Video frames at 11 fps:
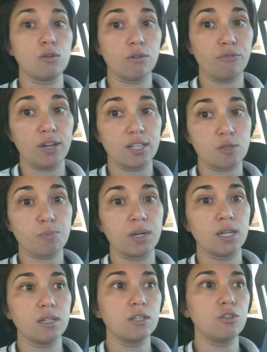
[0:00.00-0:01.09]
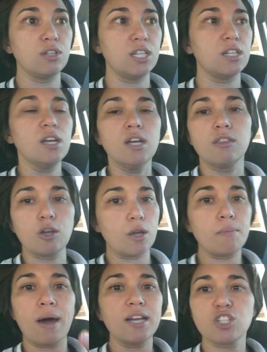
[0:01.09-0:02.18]
no offense, but you need, there,
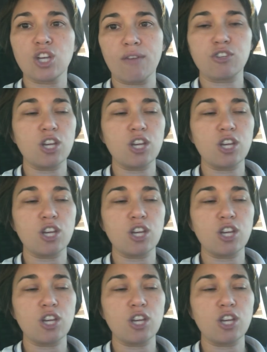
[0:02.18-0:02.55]
it might have